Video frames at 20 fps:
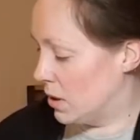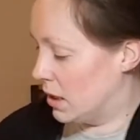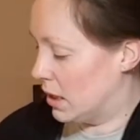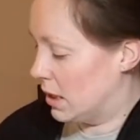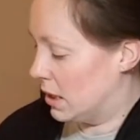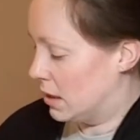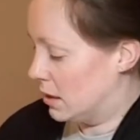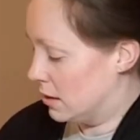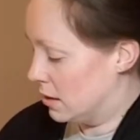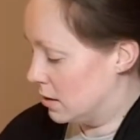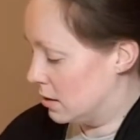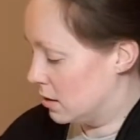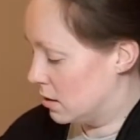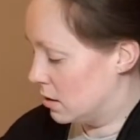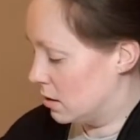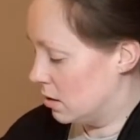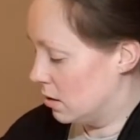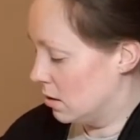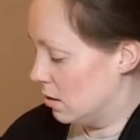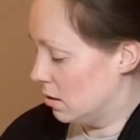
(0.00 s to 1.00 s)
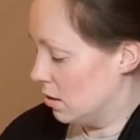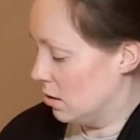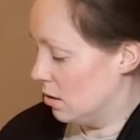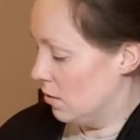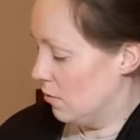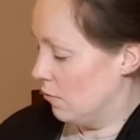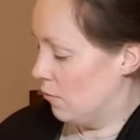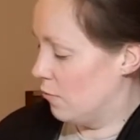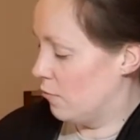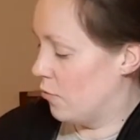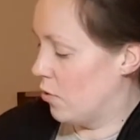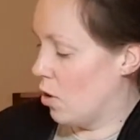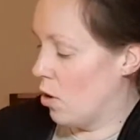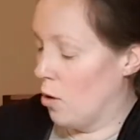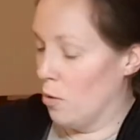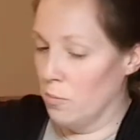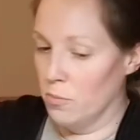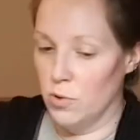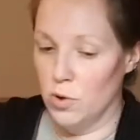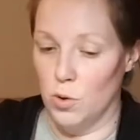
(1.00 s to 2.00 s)
plants
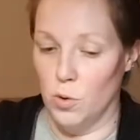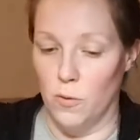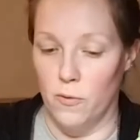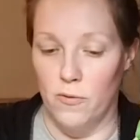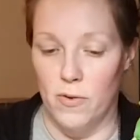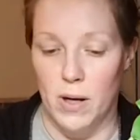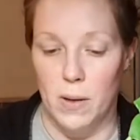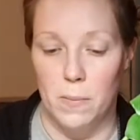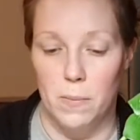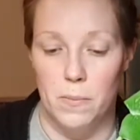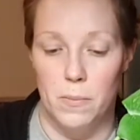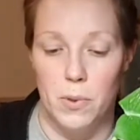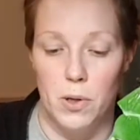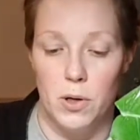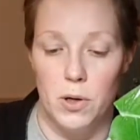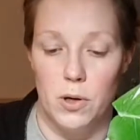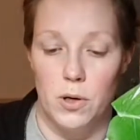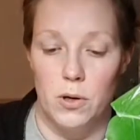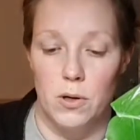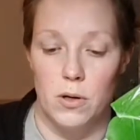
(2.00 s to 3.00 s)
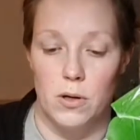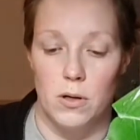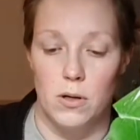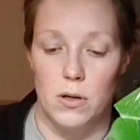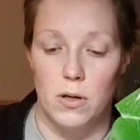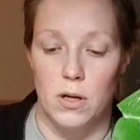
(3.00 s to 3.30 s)
from November